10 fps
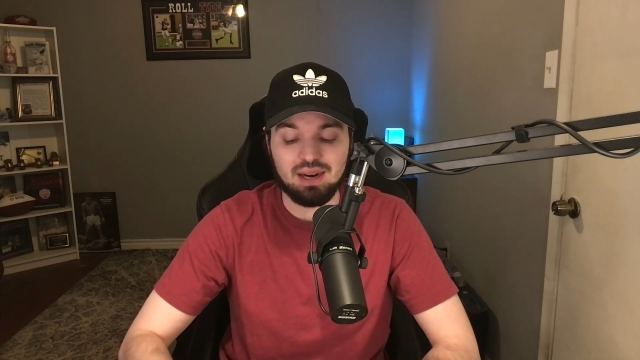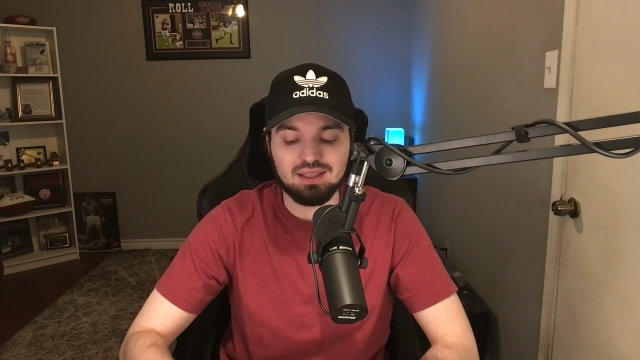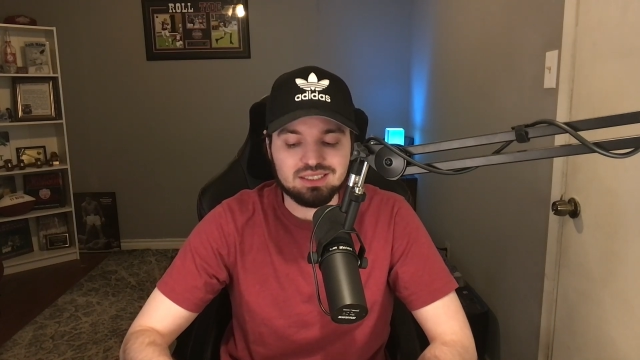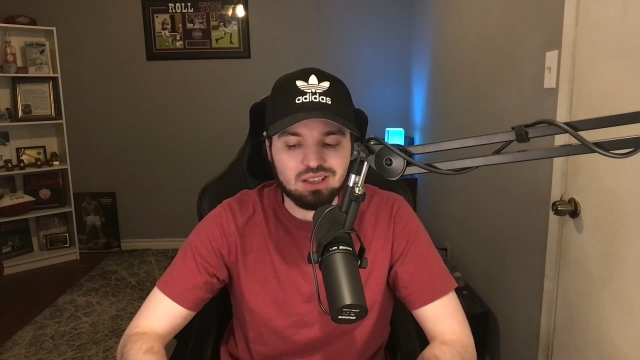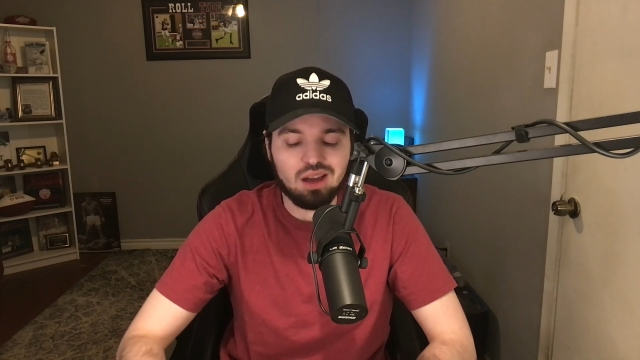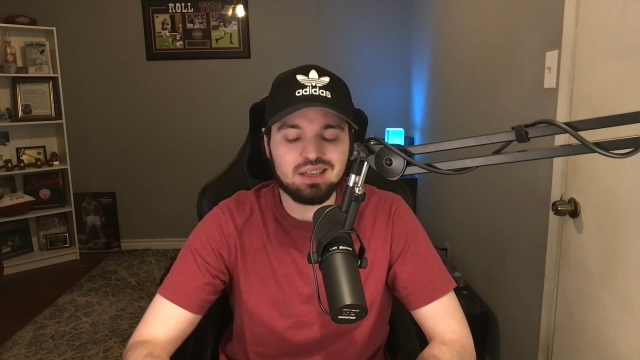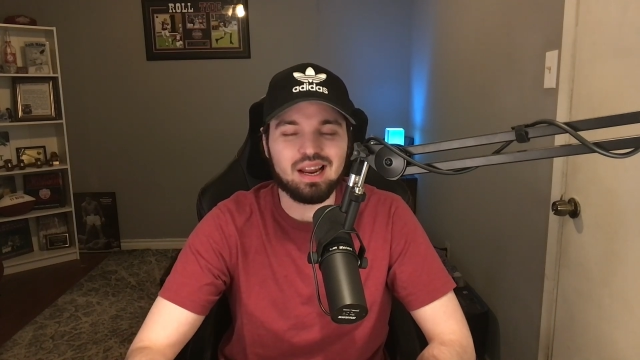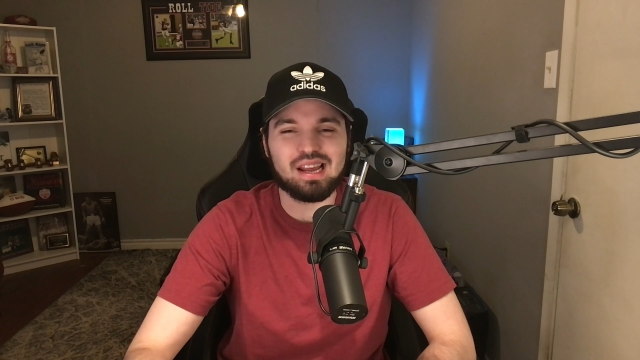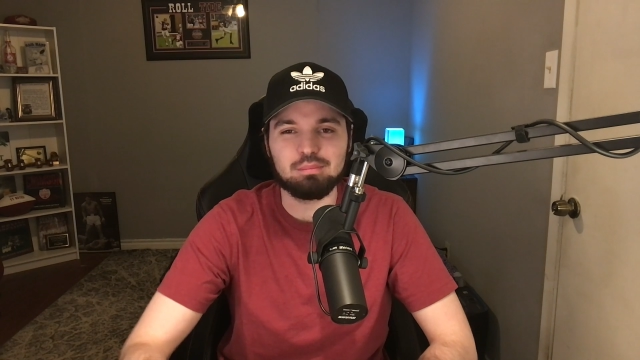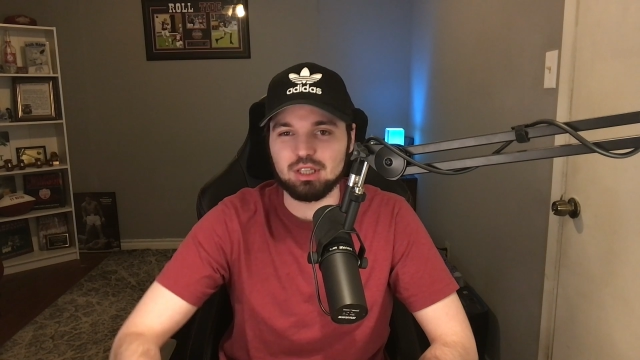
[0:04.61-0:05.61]
and it's not a
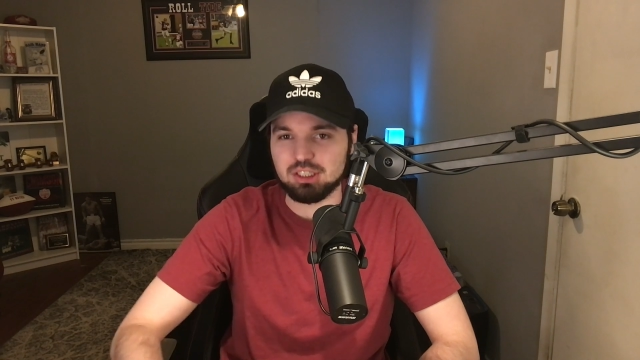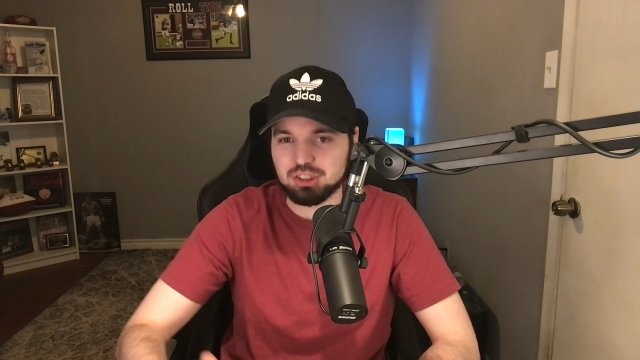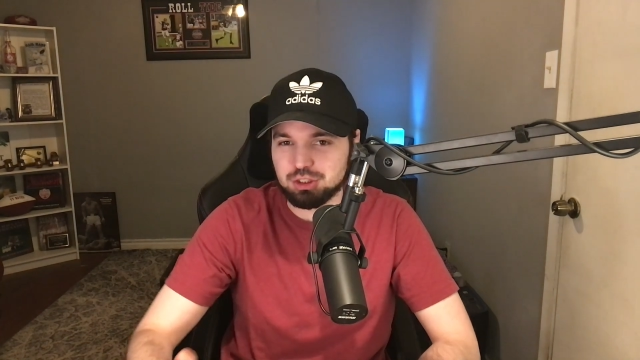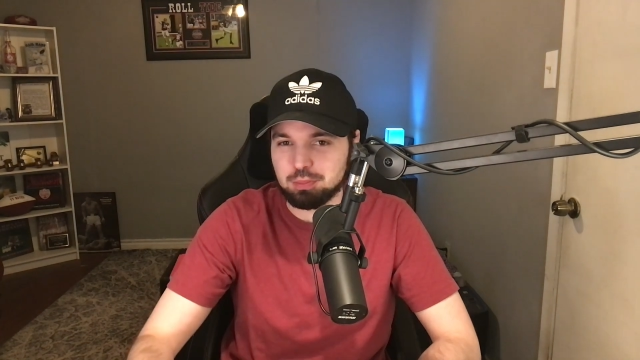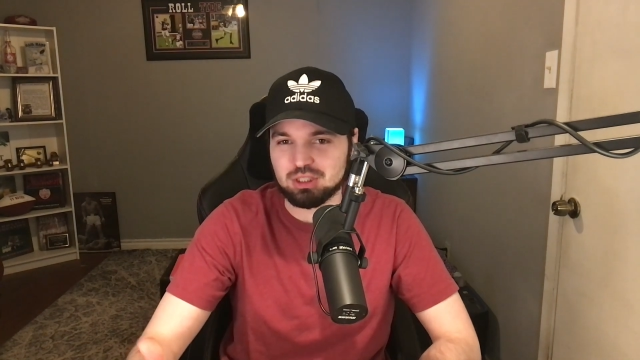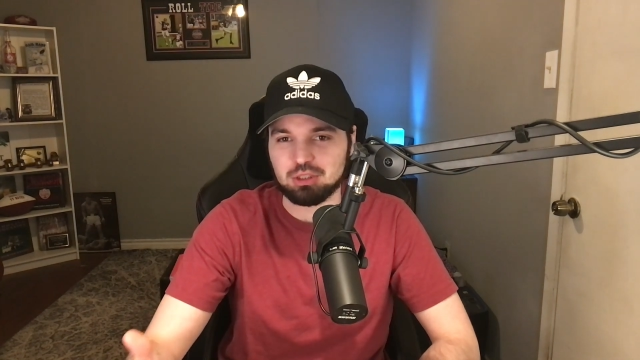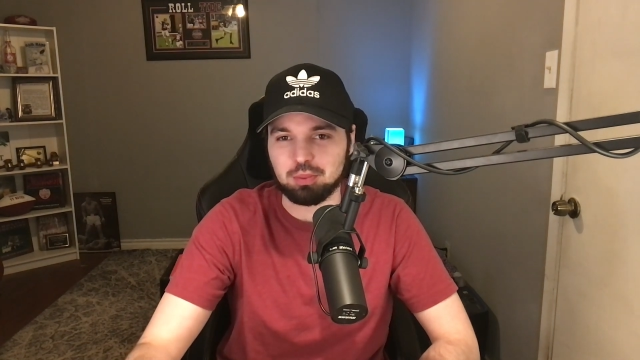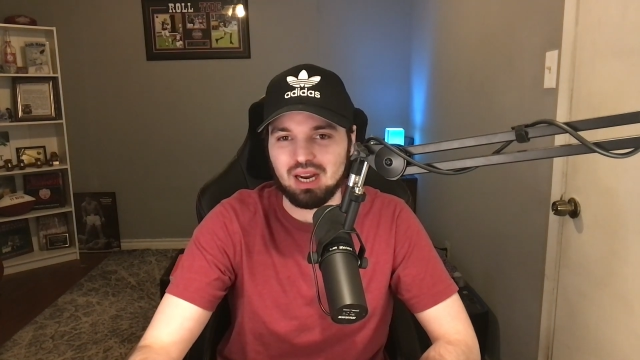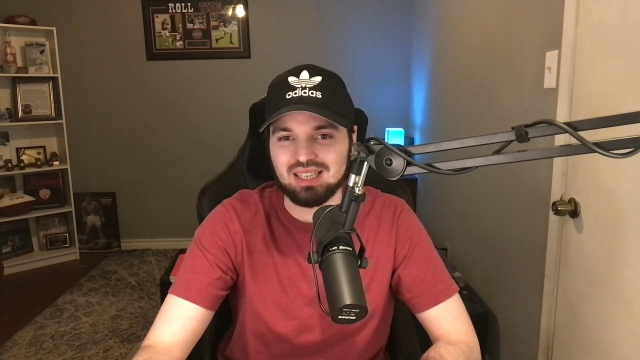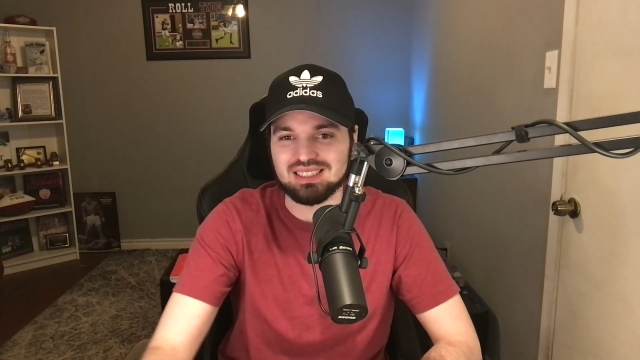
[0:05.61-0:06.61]
name that is super
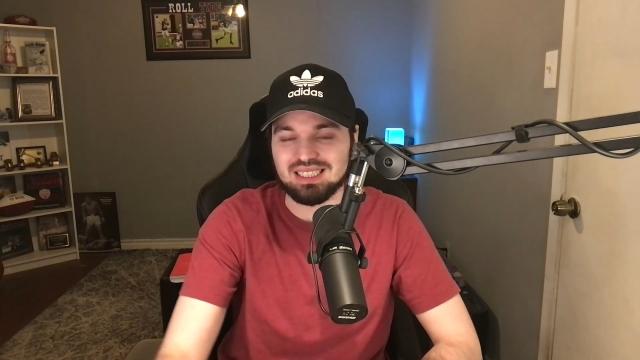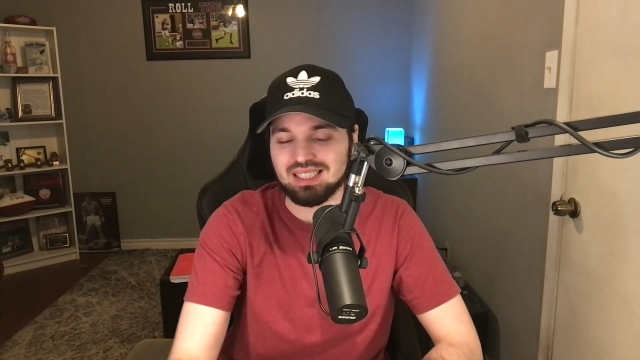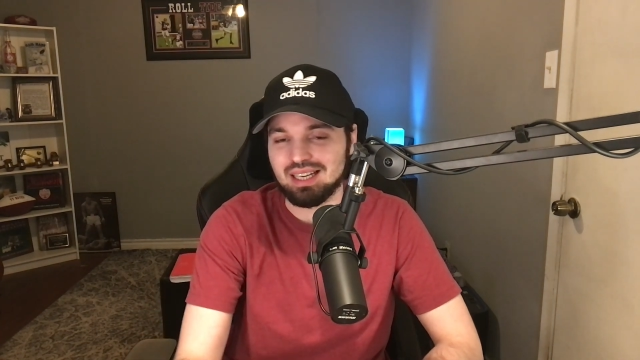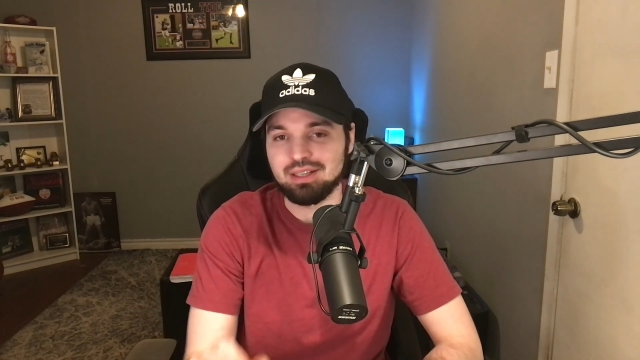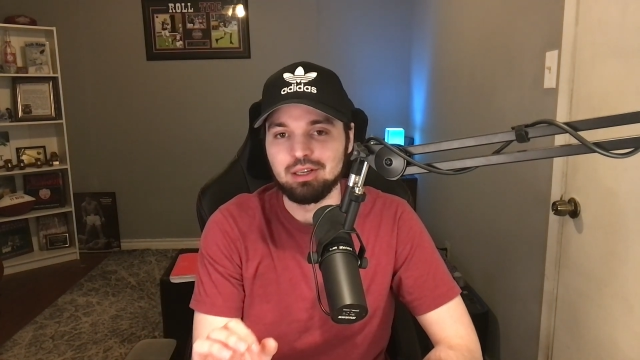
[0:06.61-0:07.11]
surprising,